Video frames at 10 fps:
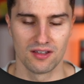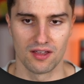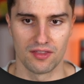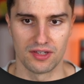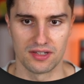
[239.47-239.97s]

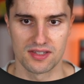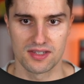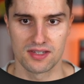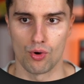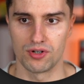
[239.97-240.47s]

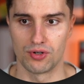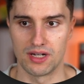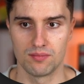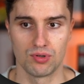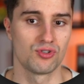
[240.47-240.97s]
this pointer
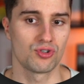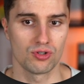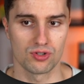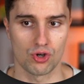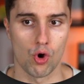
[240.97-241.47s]
input
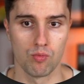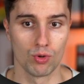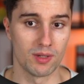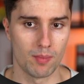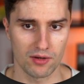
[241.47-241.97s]
scope
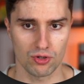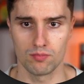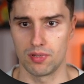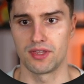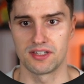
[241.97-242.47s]
would depend
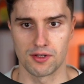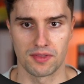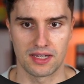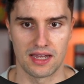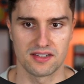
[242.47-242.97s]
on, but that's not
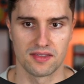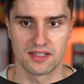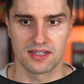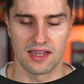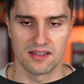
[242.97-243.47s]
the case in
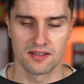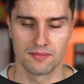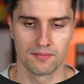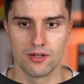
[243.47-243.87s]
this case.